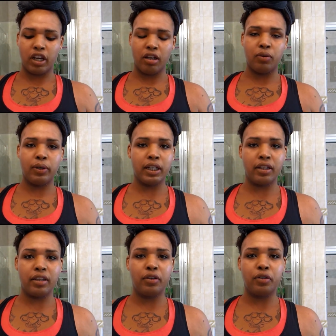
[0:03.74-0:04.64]
A quick
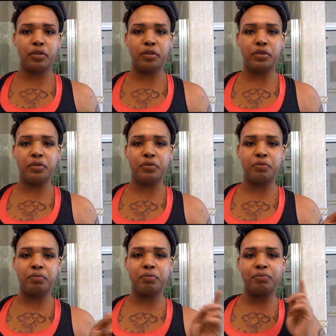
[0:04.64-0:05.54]
little
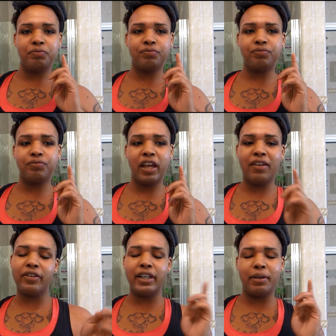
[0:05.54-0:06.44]

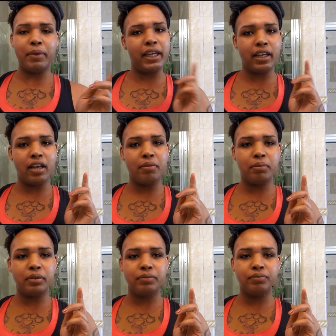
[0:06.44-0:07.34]
everyday
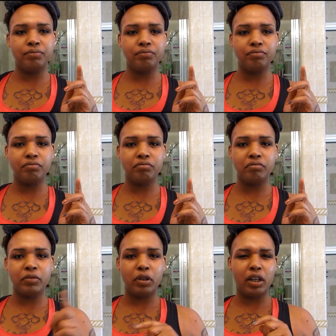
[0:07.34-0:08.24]
makeup
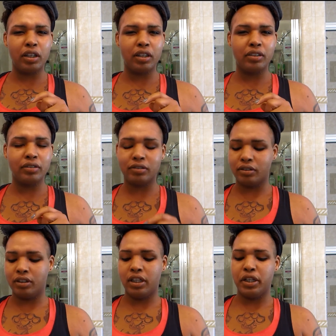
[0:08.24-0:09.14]
look.
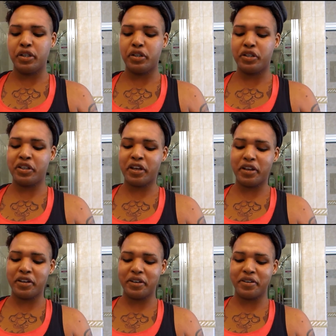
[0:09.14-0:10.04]

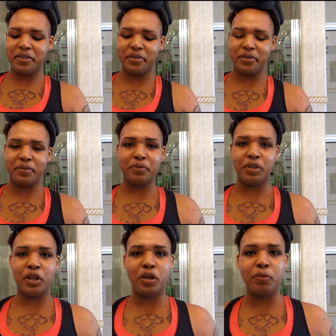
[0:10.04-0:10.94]
So,
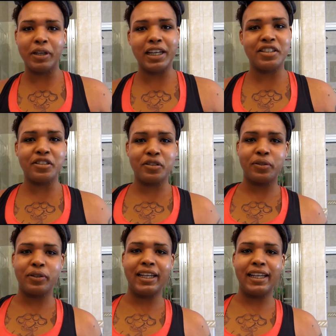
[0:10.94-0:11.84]
hope you guys
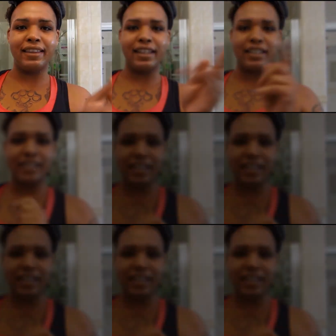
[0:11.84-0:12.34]
enjoy, and let's